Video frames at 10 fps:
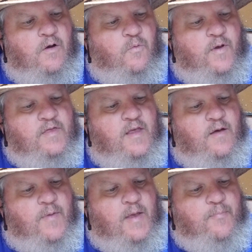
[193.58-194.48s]
With
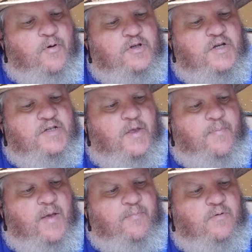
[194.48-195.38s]
them he pushes the
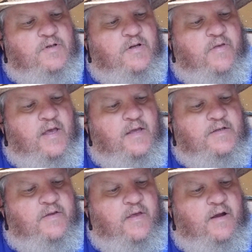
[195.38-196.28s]
peoples to the
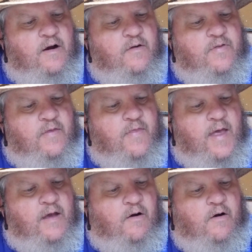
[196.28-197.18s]
ends of the earth, and
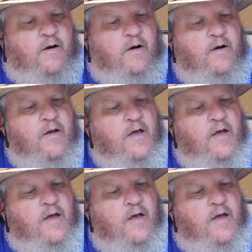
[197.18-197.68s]
they are